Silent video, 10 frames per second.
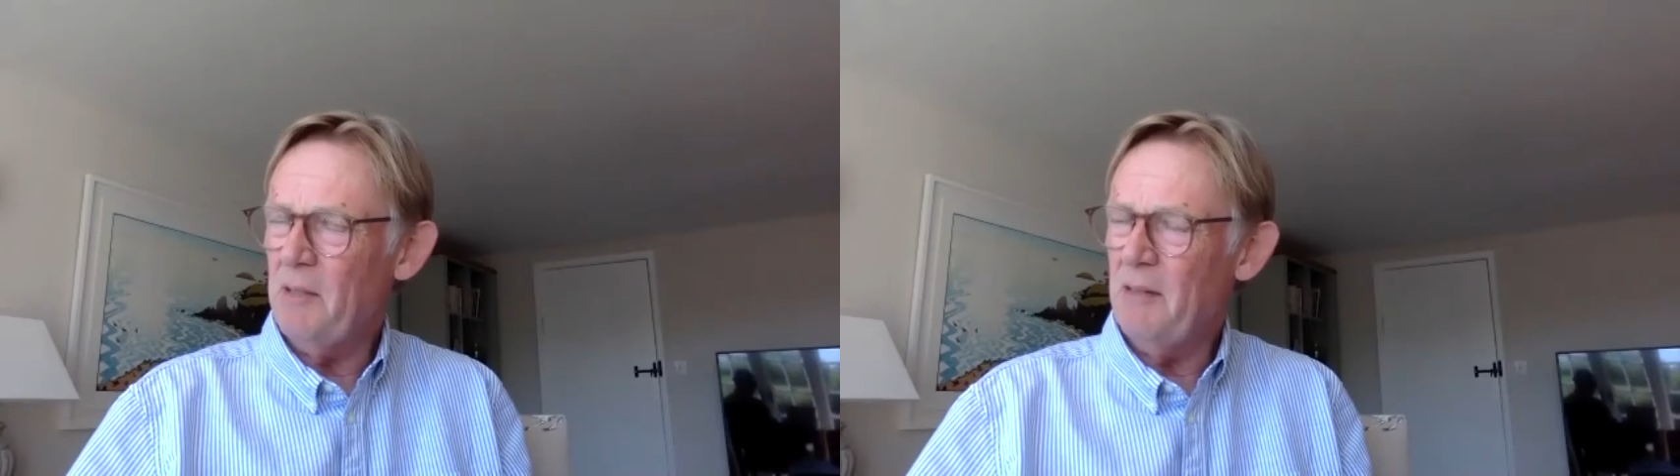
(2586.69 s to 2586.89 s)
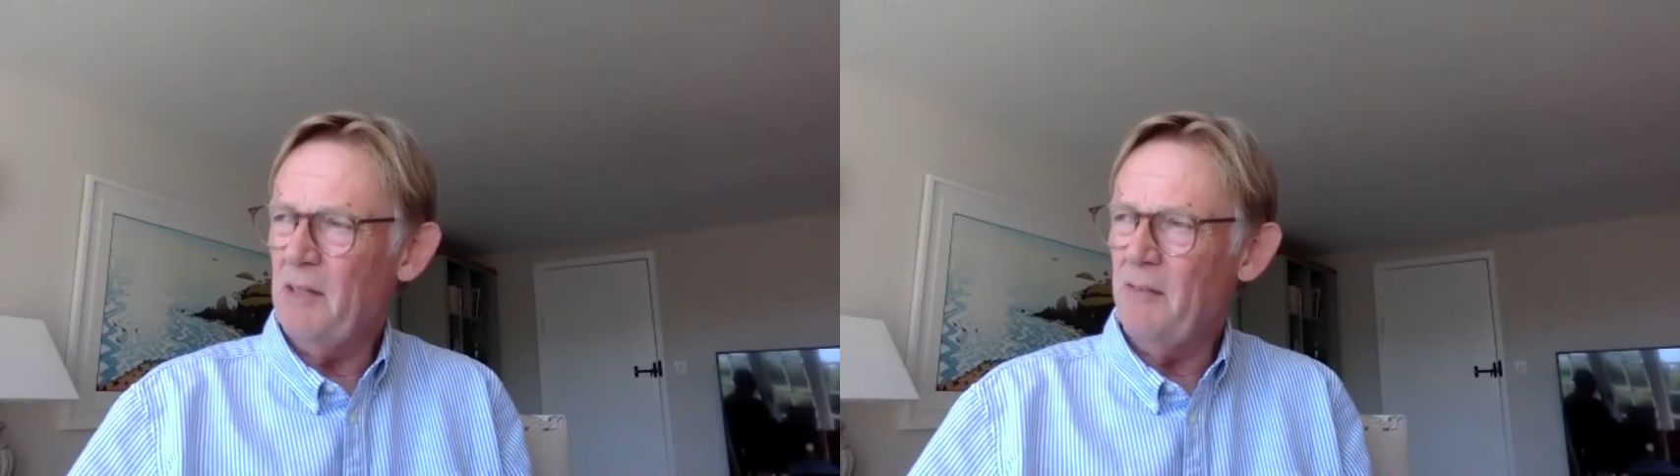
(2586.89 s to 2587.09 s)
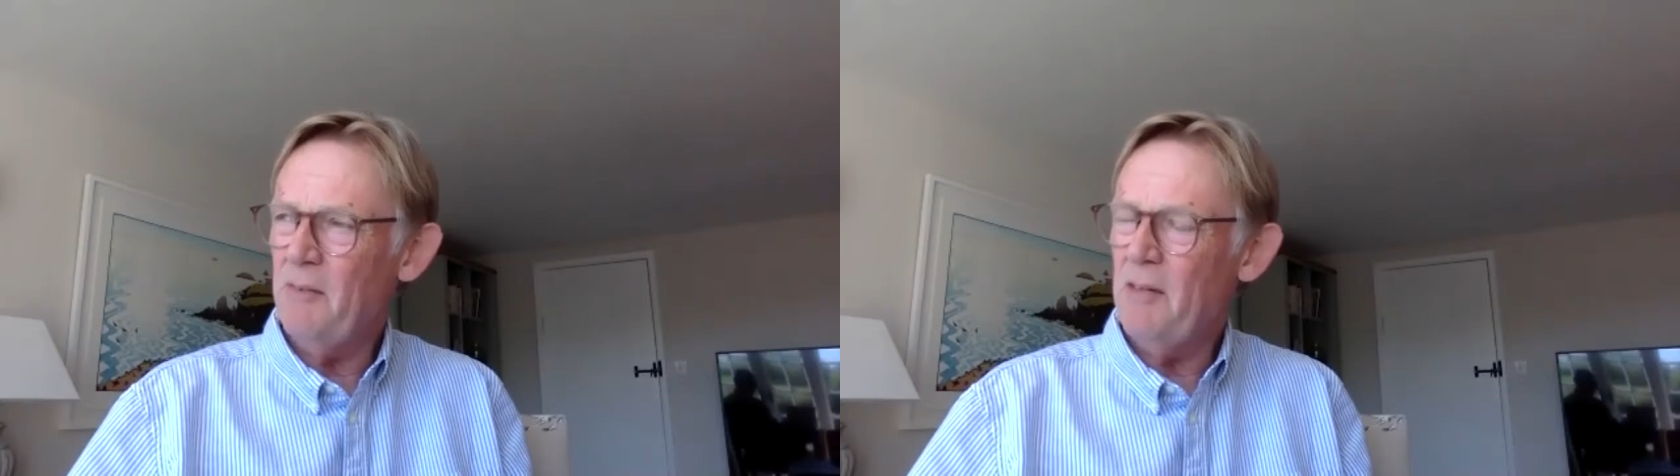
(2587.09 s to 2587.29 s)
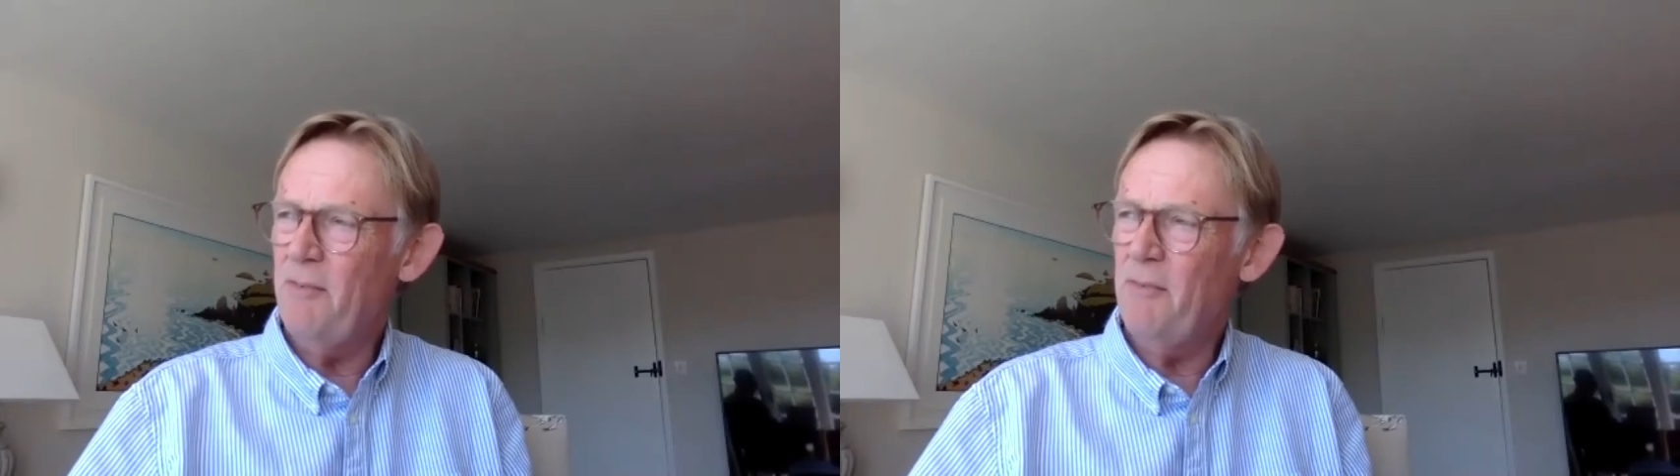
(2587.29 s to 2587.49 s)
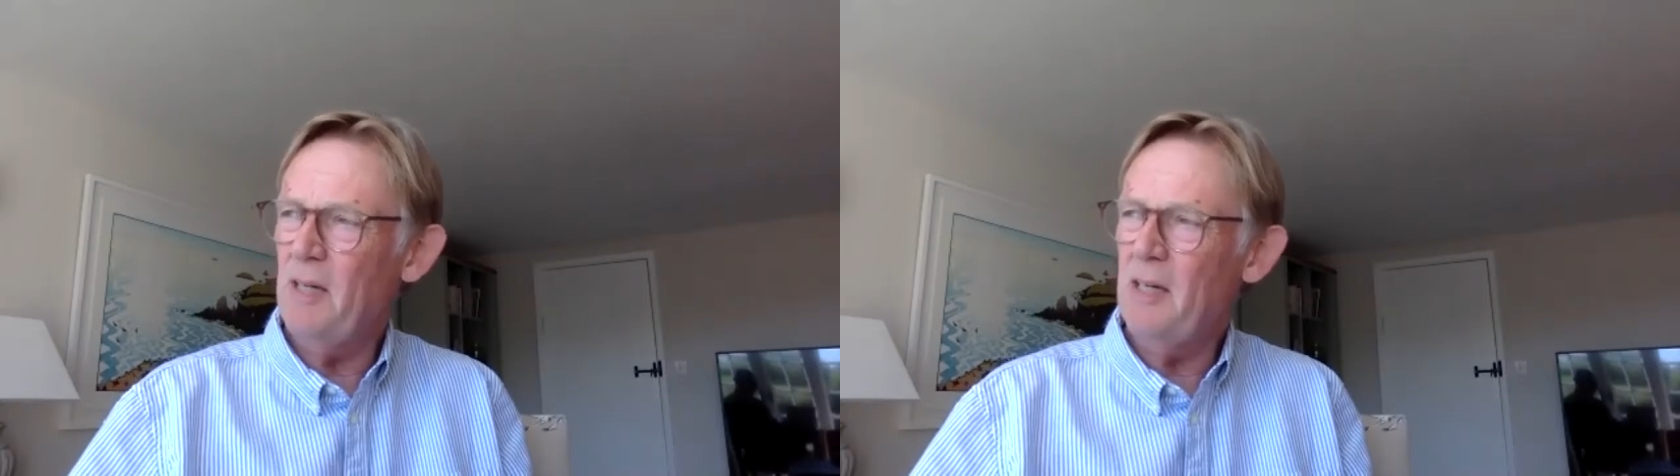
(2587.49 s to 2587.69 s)

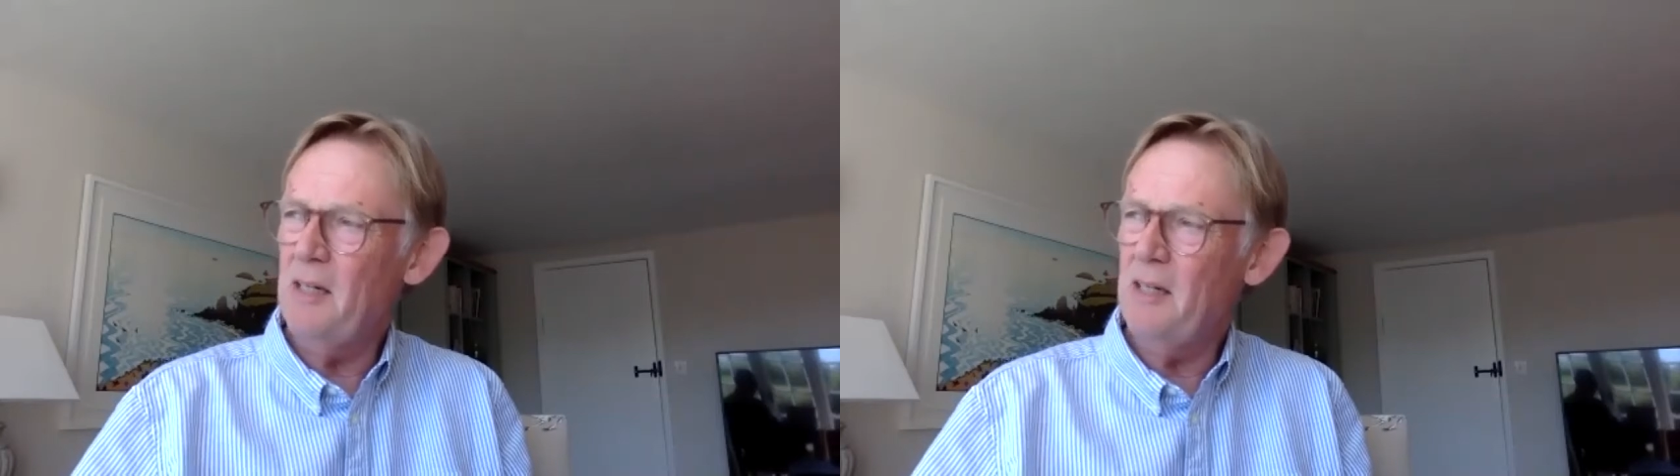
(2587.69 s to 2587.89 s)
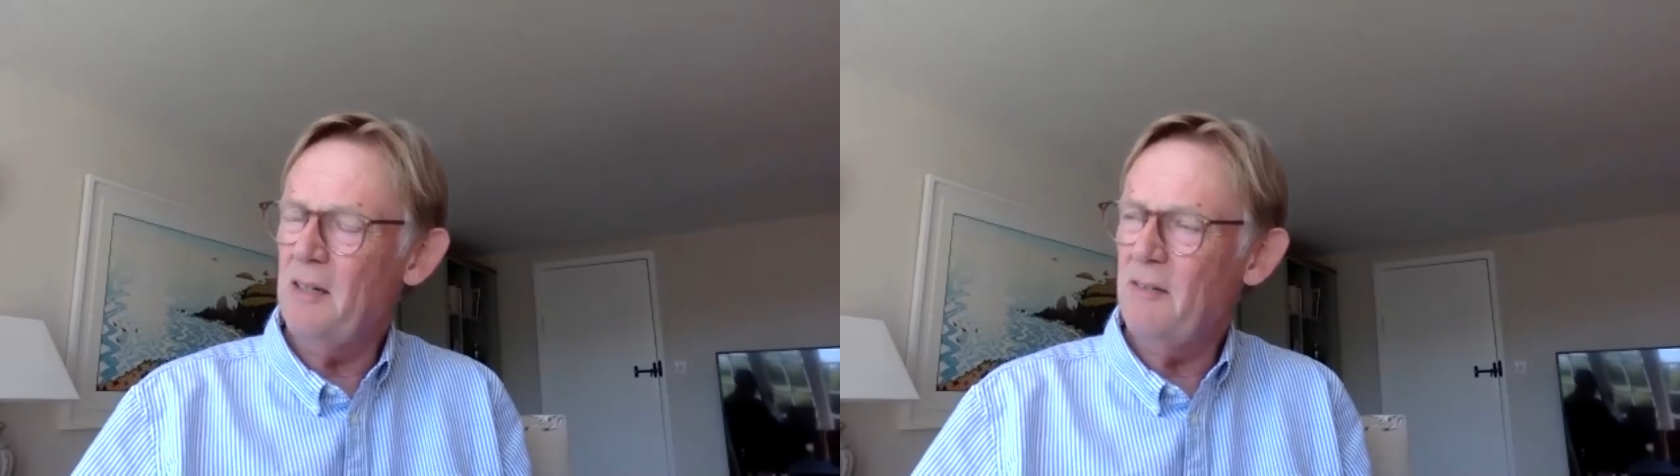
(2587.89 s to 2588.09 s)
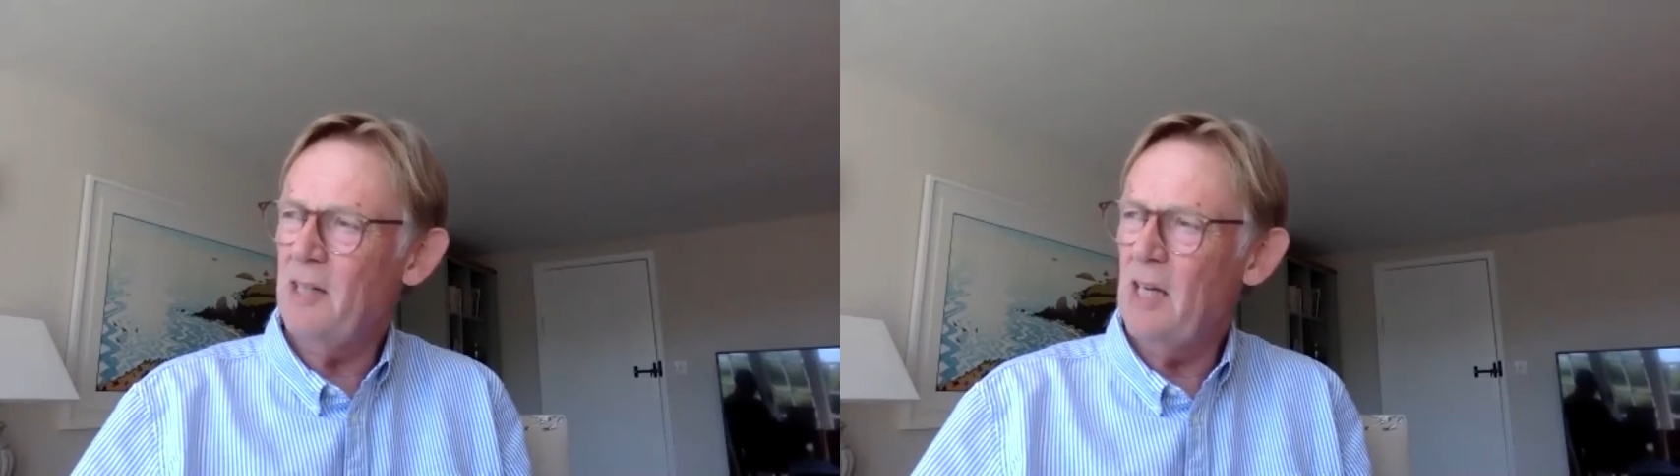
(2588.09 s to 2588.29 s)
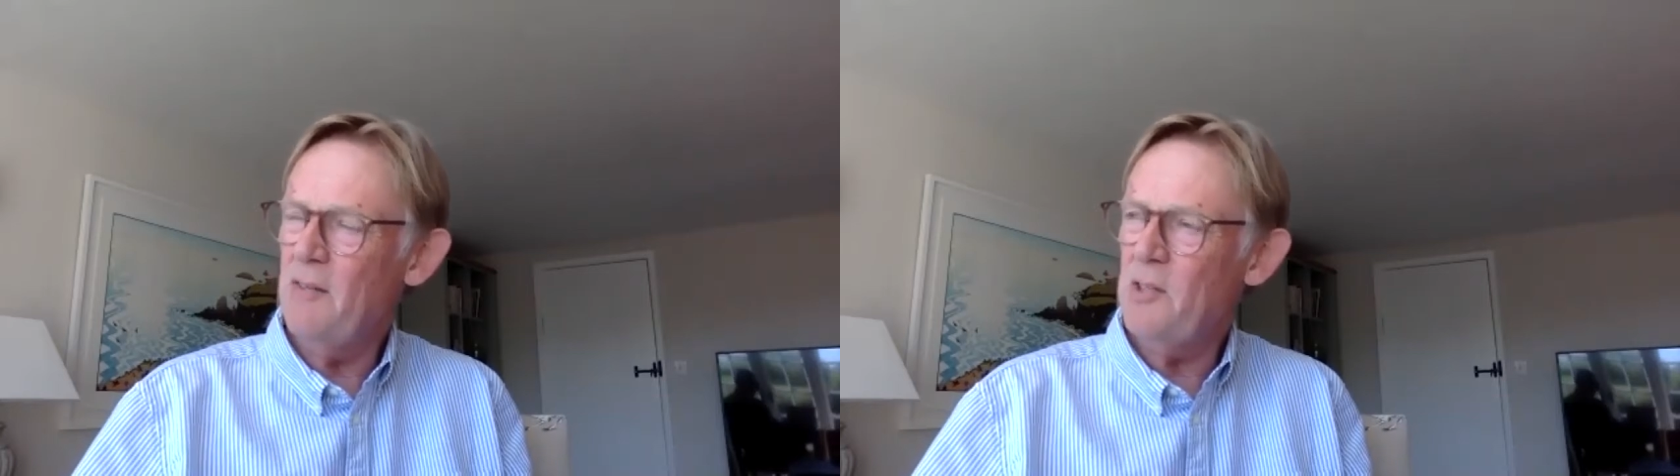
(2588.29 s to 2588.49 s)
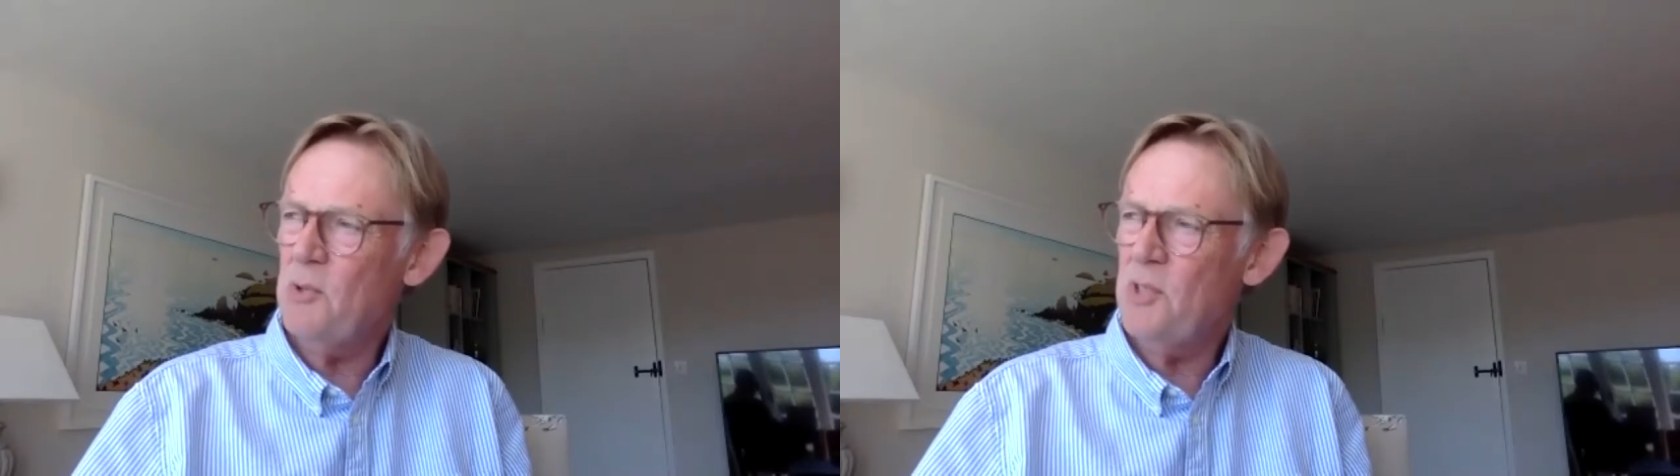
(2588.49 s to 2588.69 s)
if Clive,
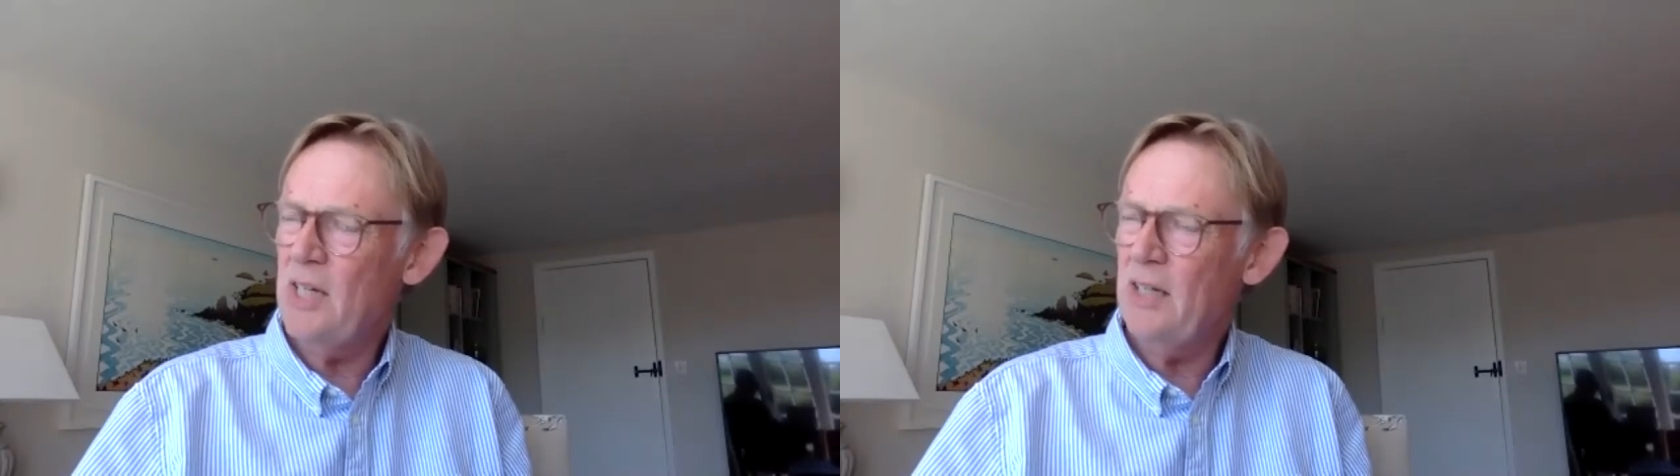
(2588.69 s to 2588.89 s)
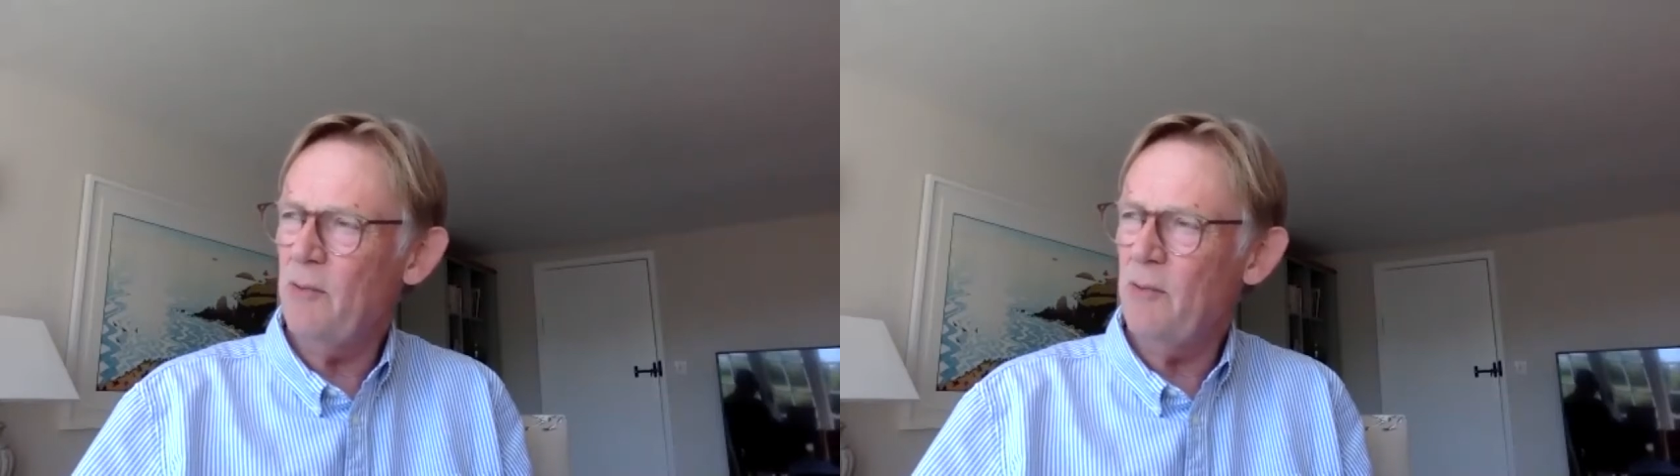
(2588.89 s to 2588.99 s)
as you were saying,